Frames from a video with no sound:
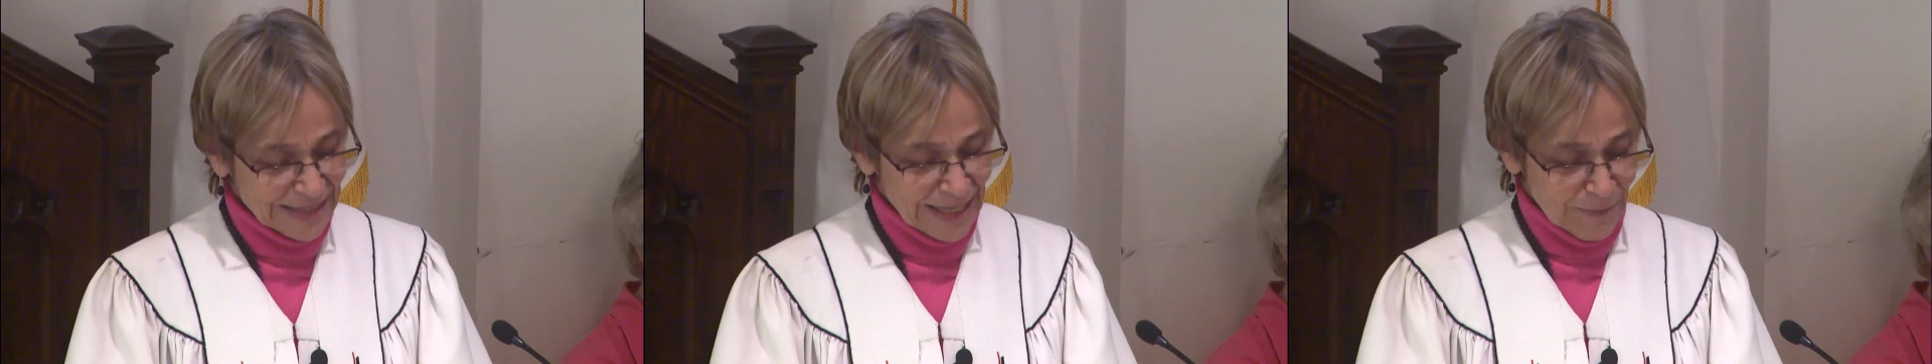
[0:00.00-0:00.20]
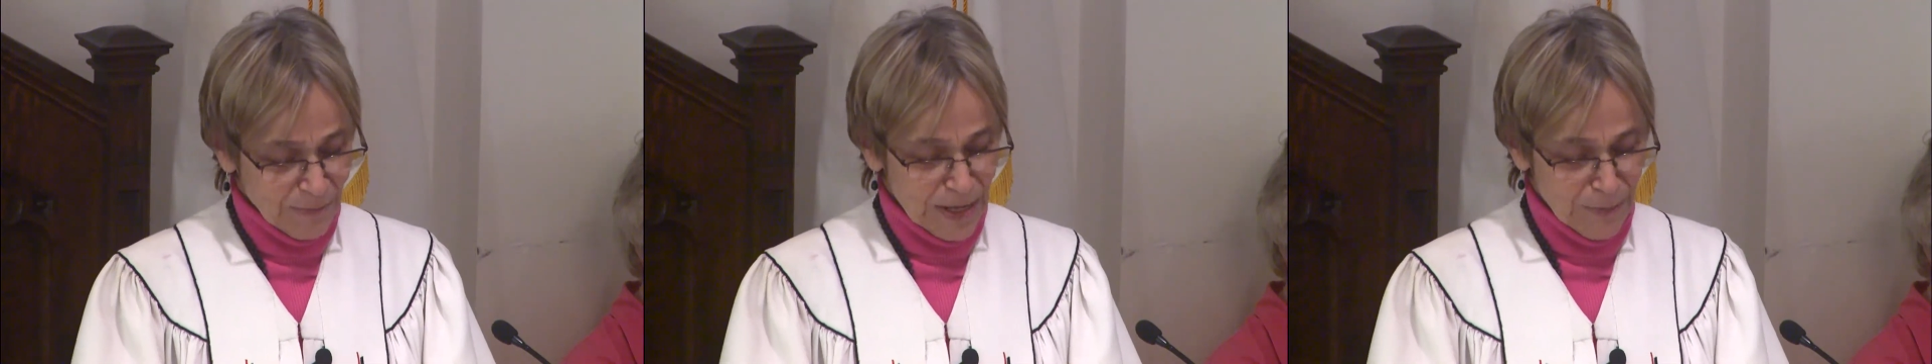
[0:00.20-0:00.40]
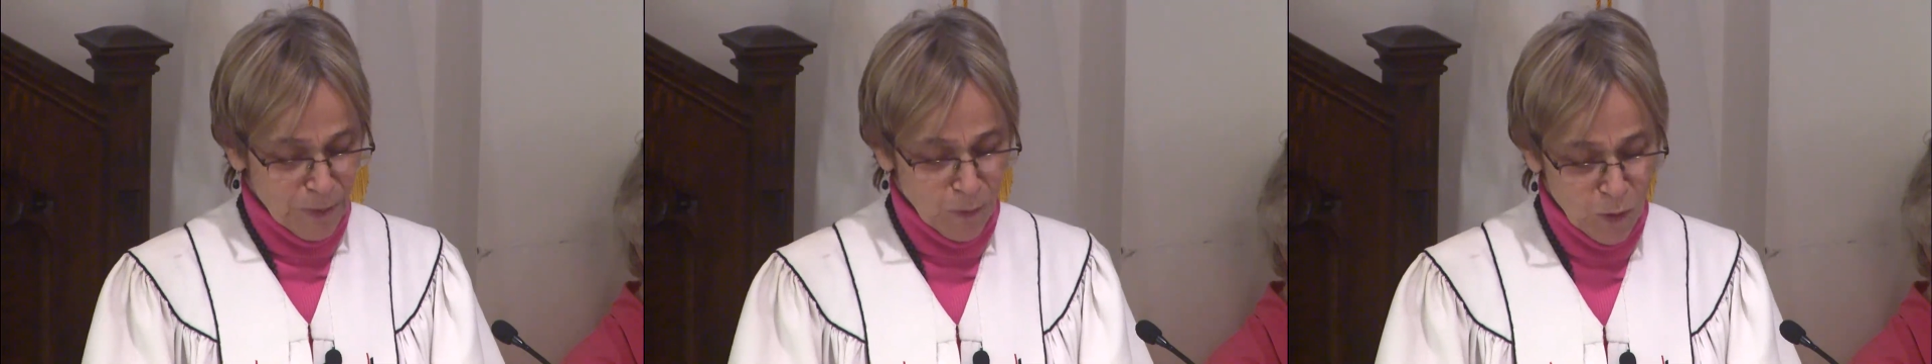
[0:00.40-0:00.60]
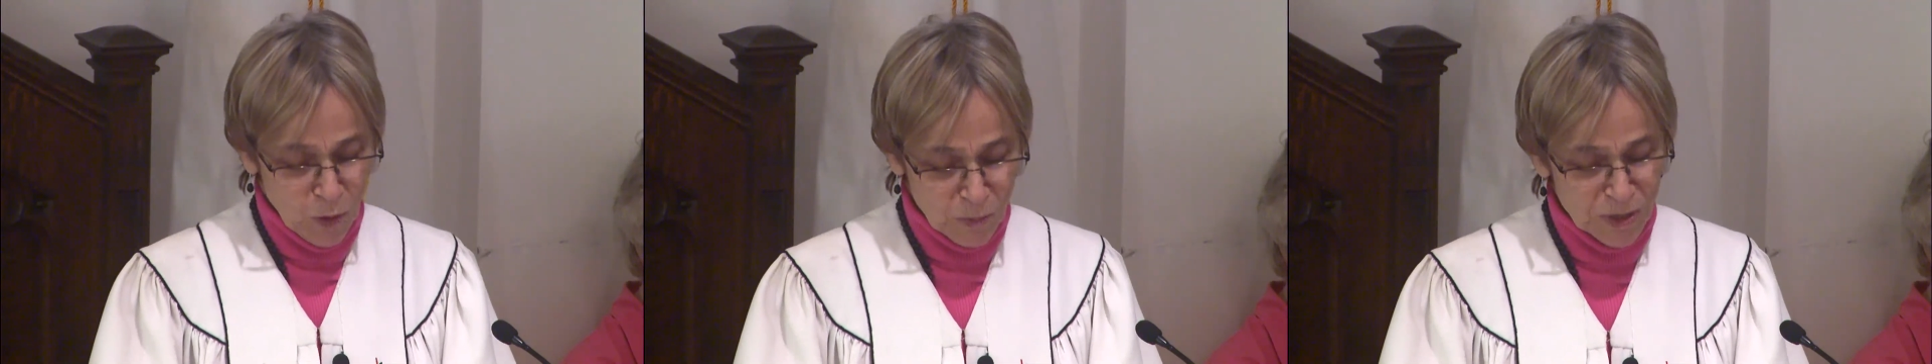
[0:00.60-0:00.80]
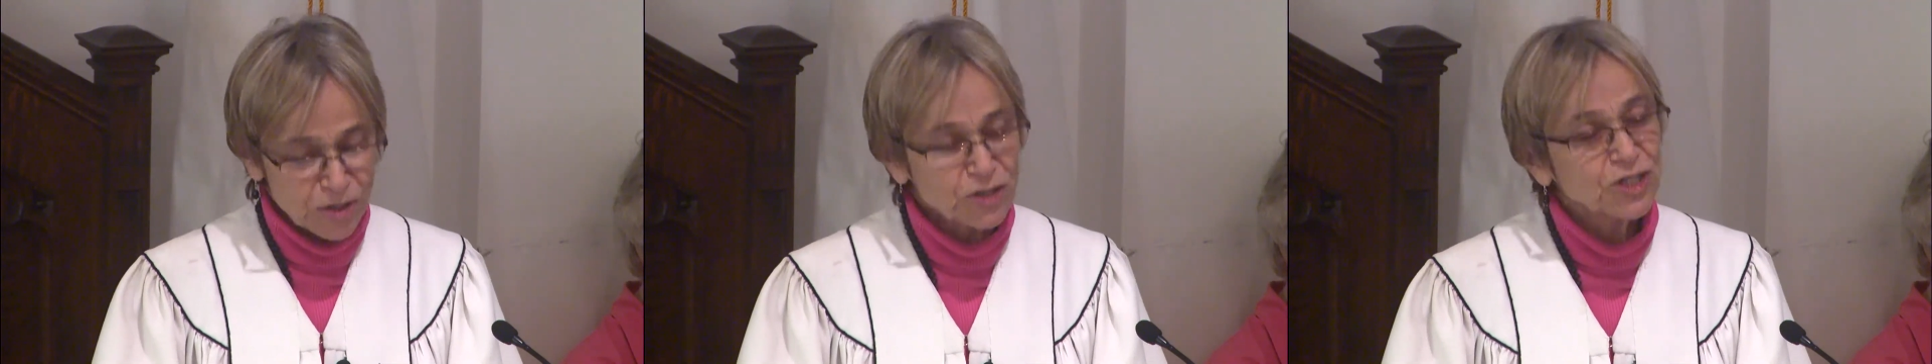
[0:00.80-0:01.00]
that people will
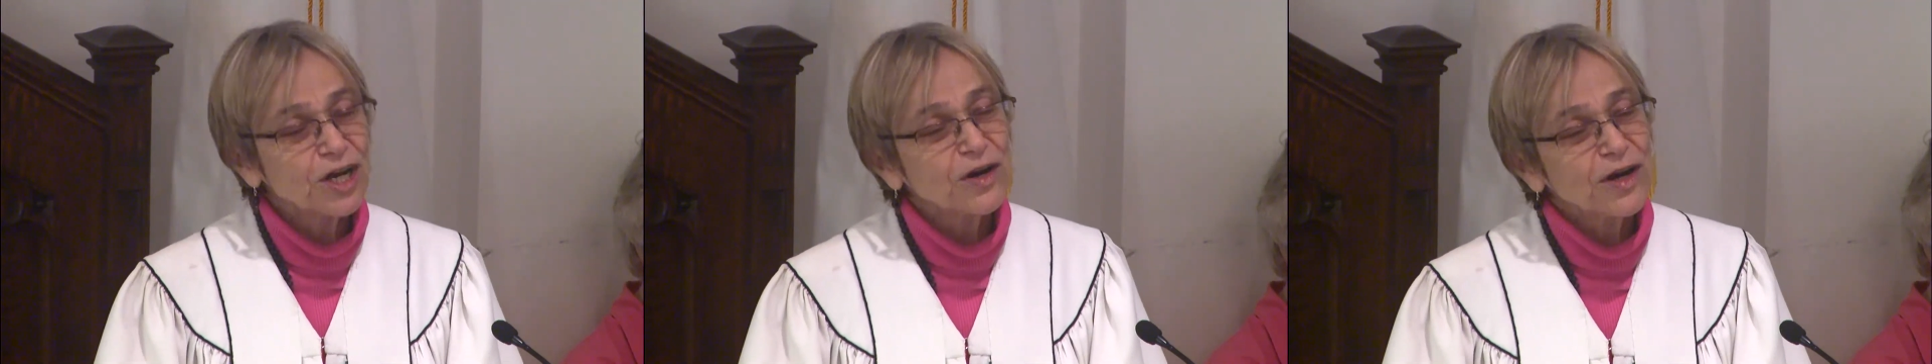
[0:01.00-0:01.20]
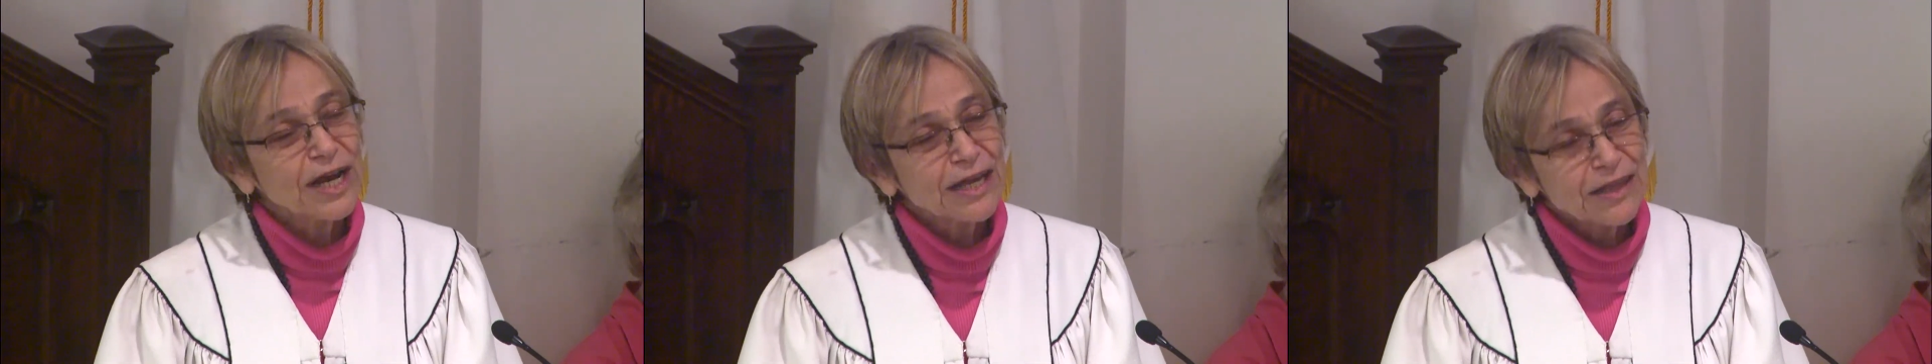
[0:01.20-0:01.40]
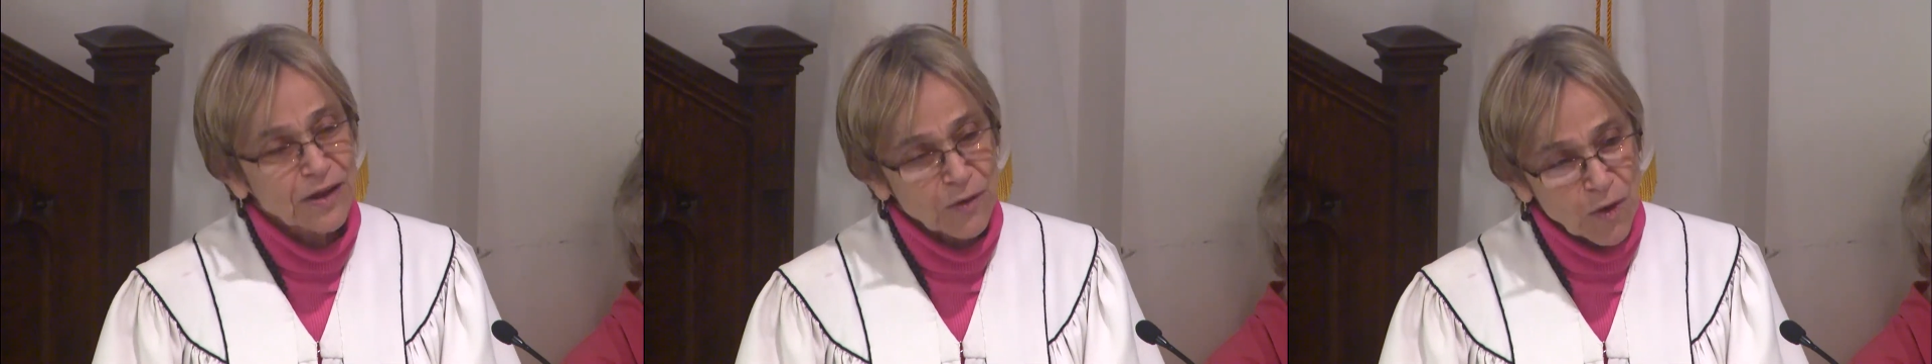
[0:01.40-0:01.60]
be sharing their